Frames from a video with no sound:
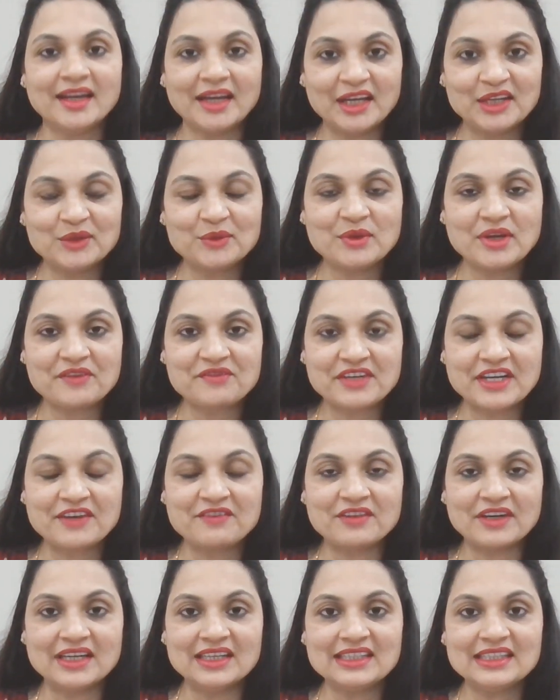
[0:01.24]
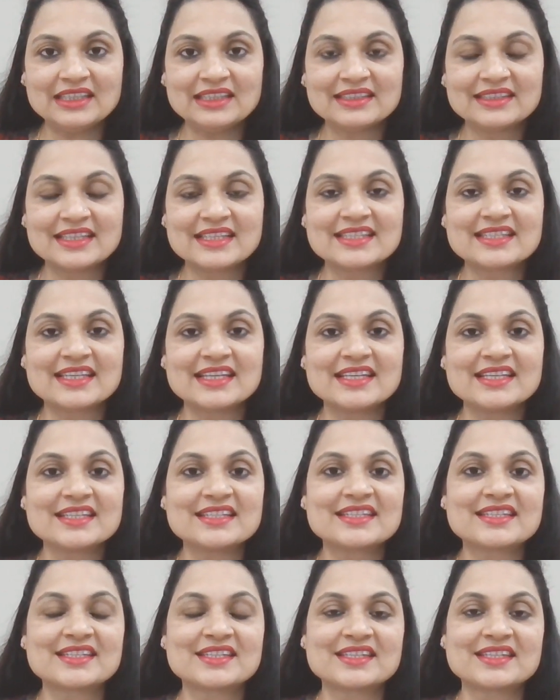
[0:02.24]
Hello everyone, this
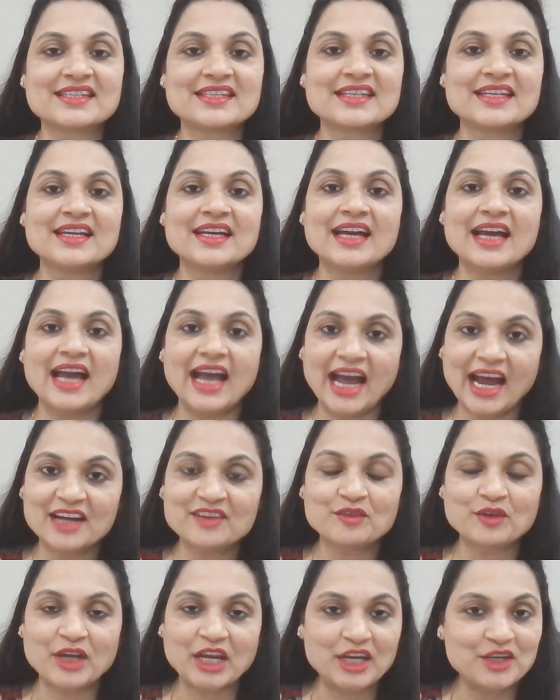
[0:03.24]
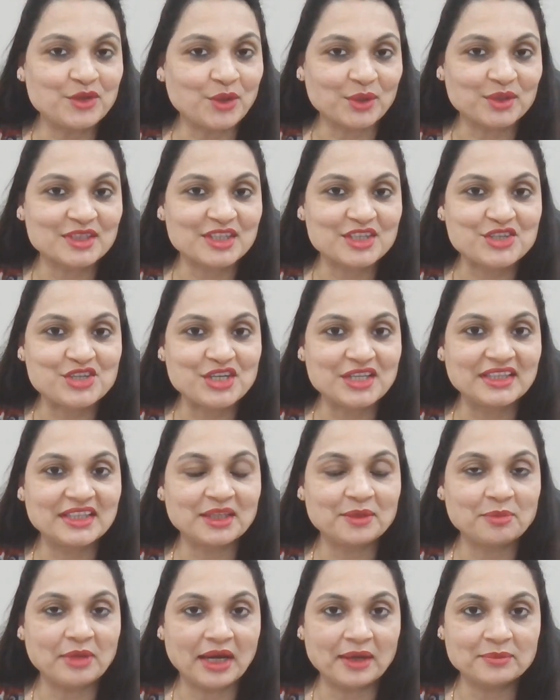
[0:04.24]
is Advocate Dr.
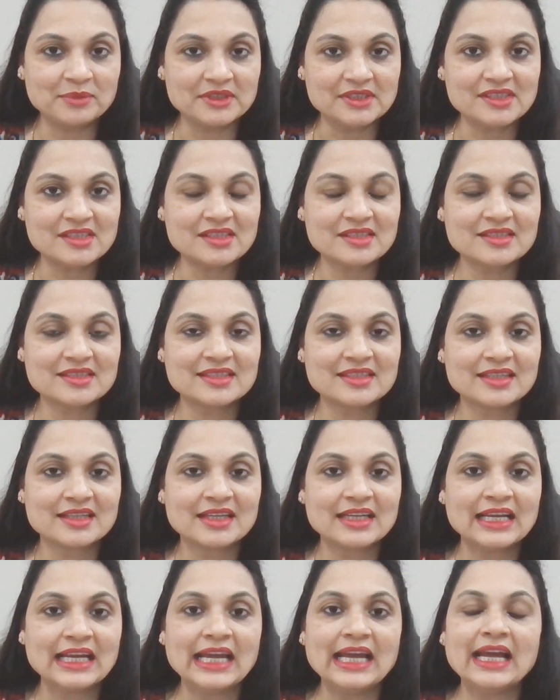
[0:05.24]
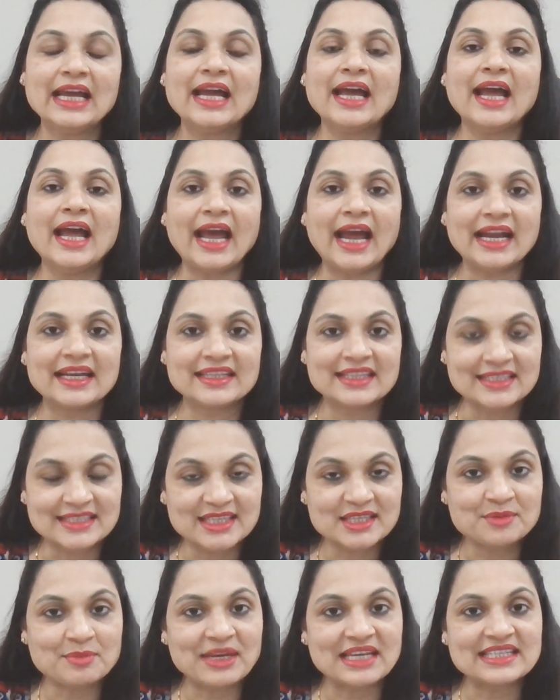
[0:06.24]
Sheetal Babarge and this
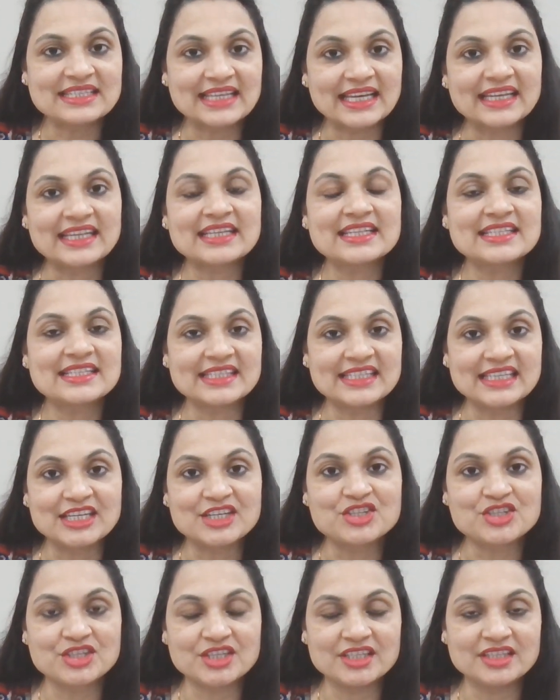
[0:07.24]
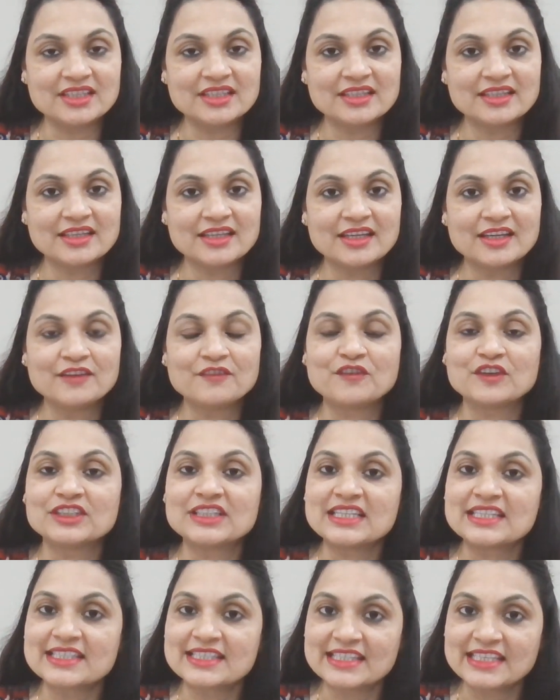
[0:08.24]
is my second session for
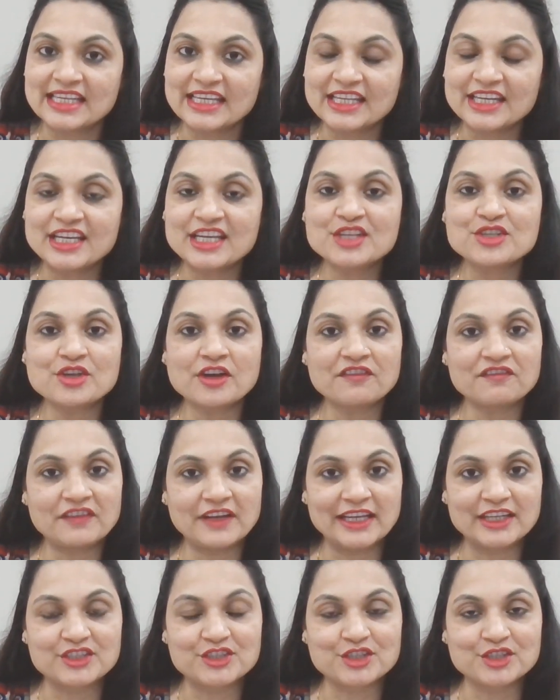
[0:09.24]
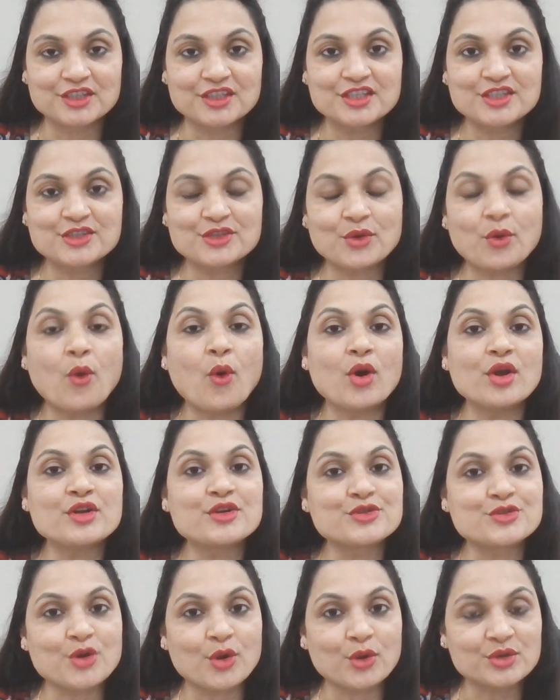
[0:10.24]
this series of lectures
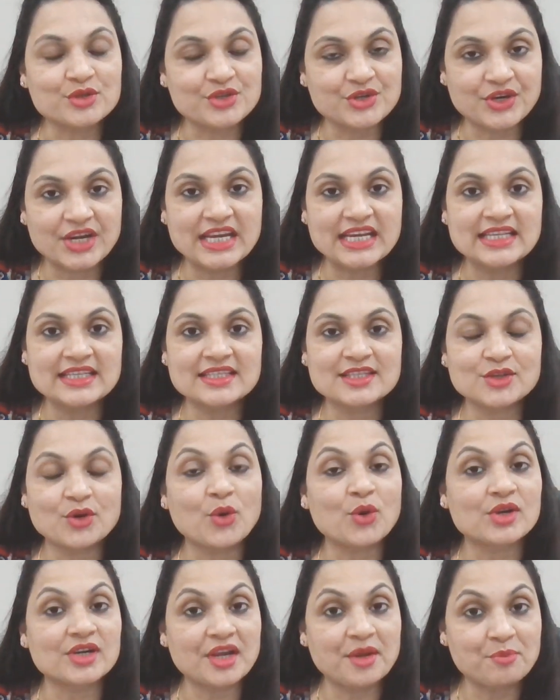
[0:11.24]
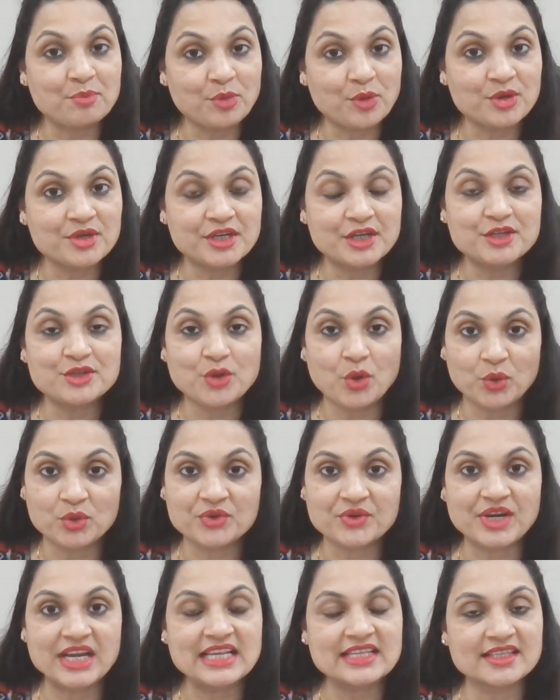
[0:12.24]
on doctrines or important
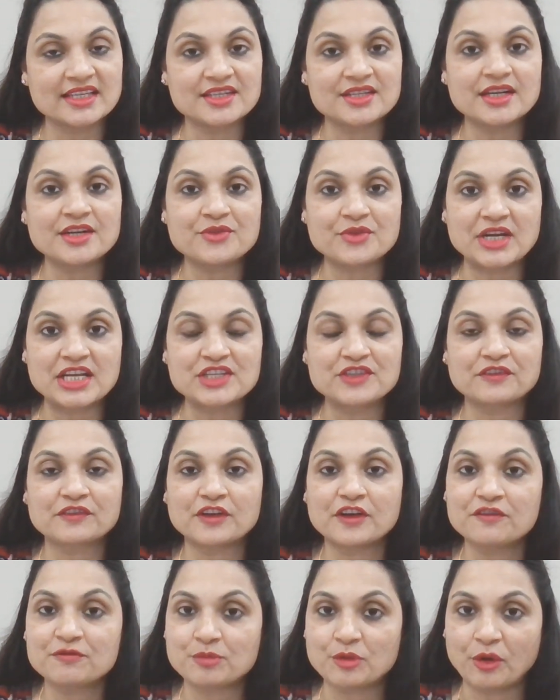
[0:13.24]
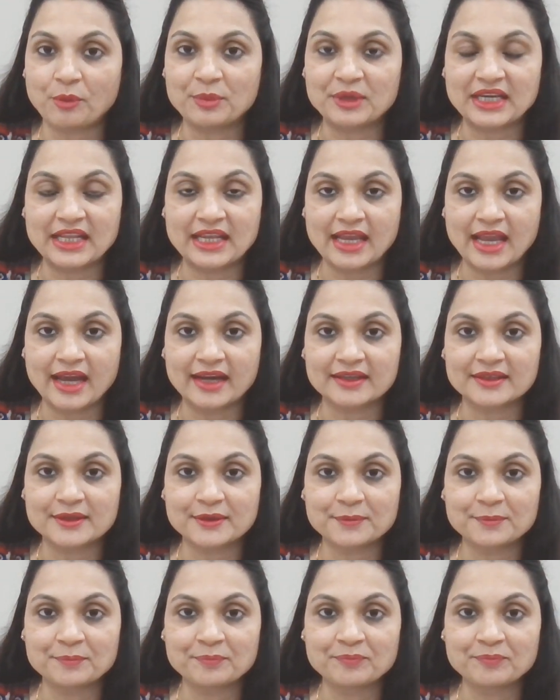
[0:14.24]
doctrines under Transfer of Property Act.